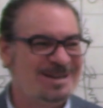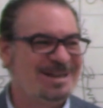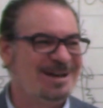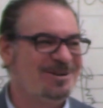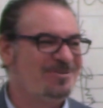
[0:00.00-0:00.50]

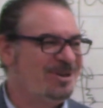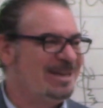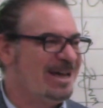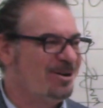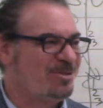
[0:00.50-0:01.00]
Now, if you
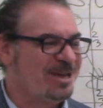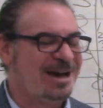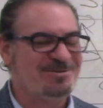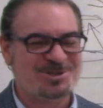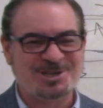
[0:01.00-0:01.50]
eat healthy,
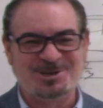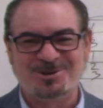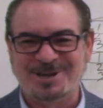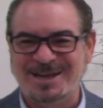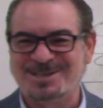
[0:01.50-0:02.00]
obviously you
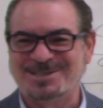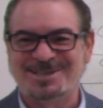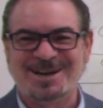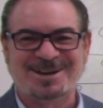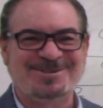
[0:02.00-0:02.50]
know the answer
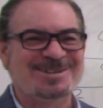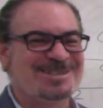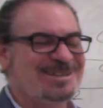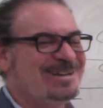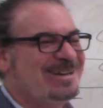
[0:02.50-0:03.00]
to that
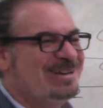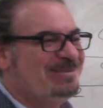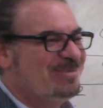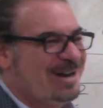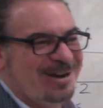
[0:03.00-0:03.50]
question.
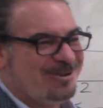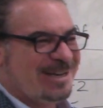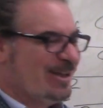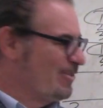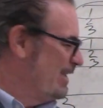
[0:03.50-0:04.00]
But I don't eat
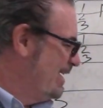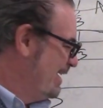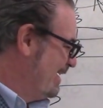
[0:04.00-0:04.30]
healthy.